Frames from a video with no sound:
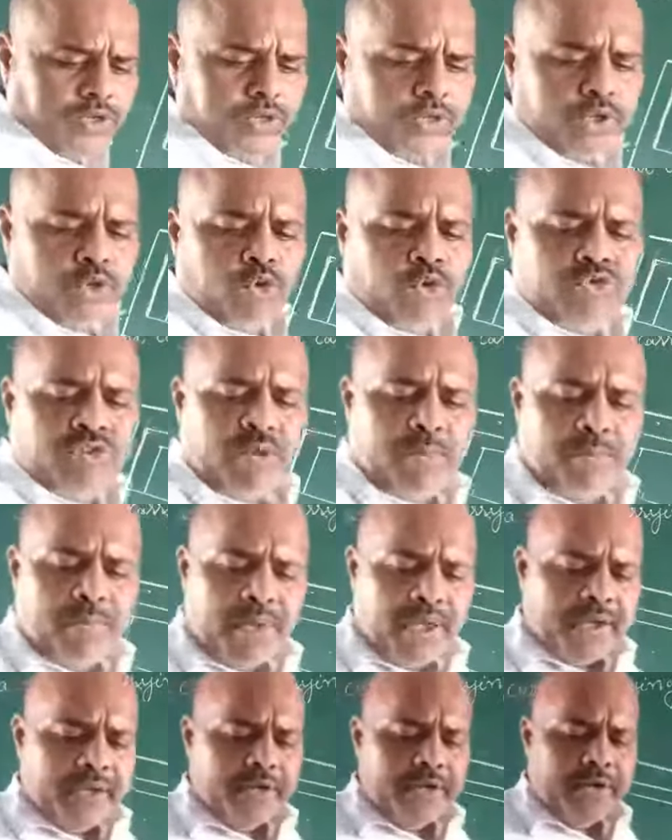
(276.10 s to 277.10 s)
U-shaped
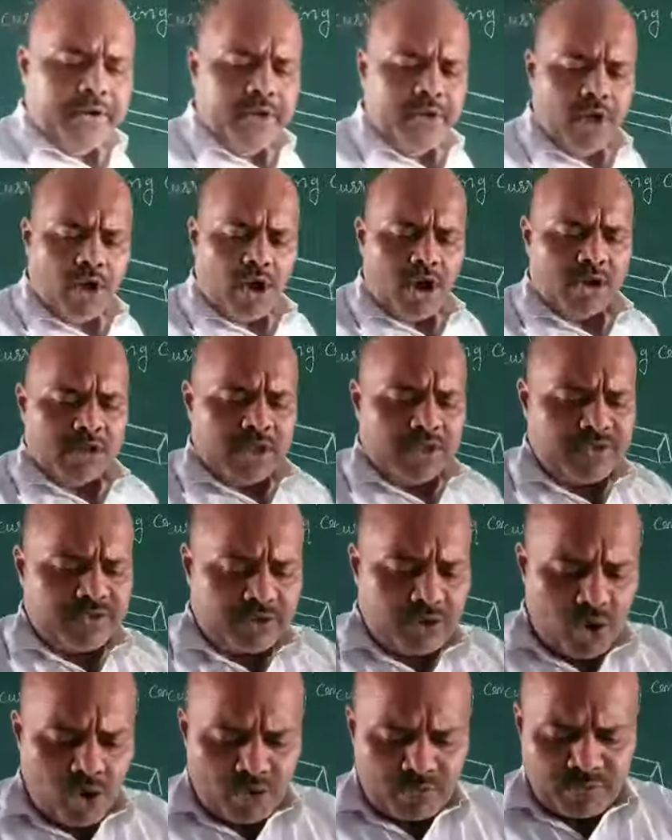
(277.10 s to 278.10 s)
magnet or the
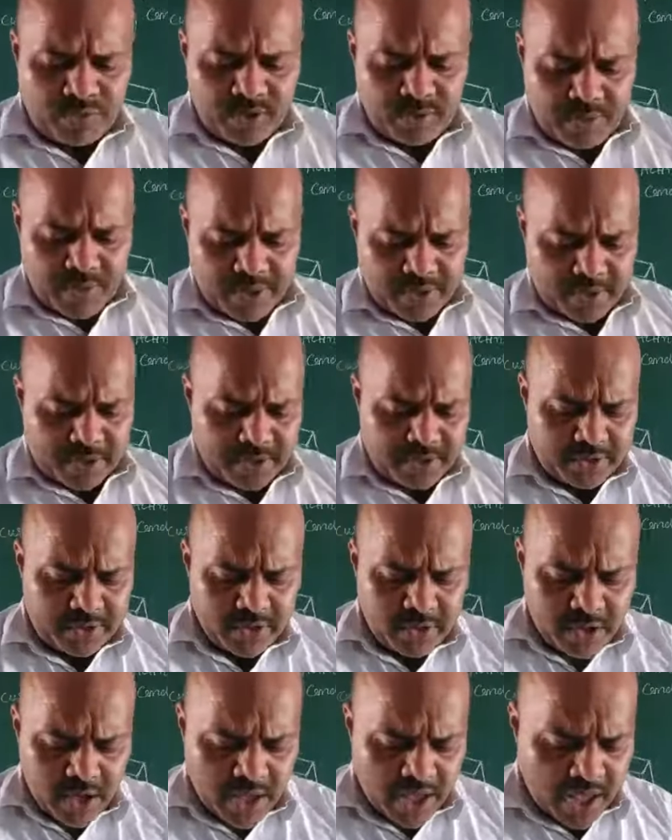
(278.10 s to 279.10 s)
strong field magnet
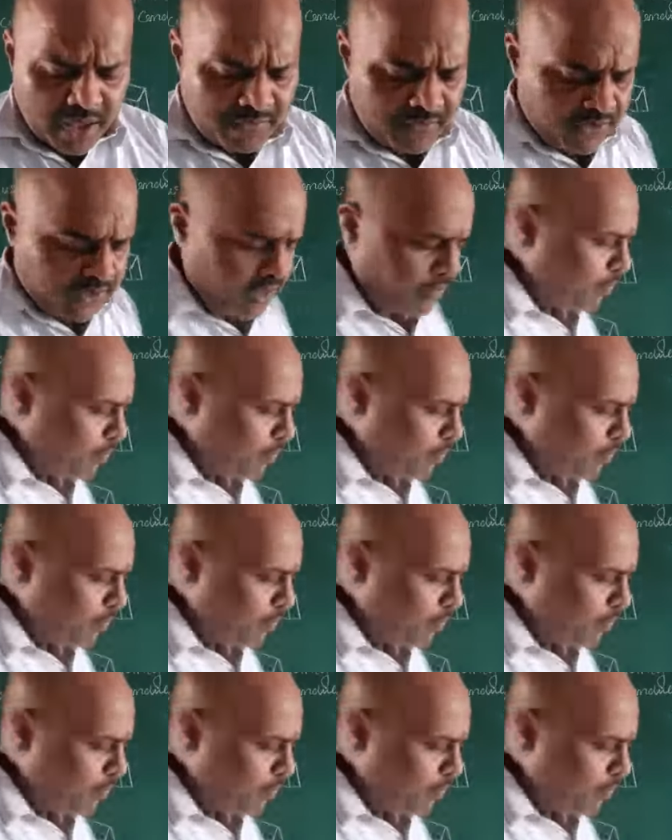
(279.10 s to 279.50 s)
having the